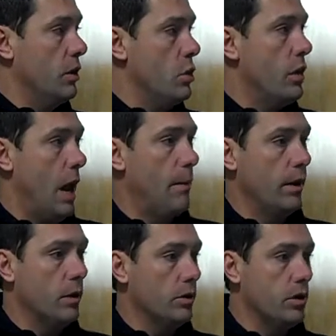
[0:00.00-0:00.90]
new
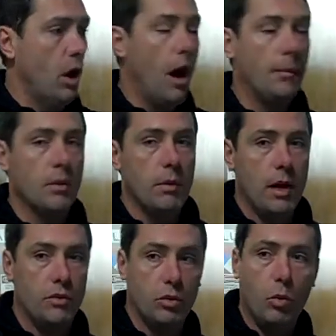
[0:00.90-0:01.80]
chemicals to
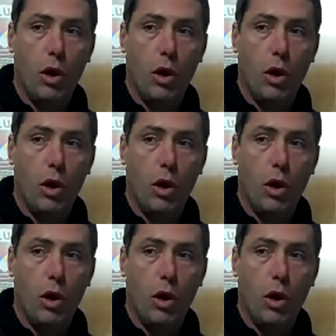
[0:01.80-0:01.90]
optimize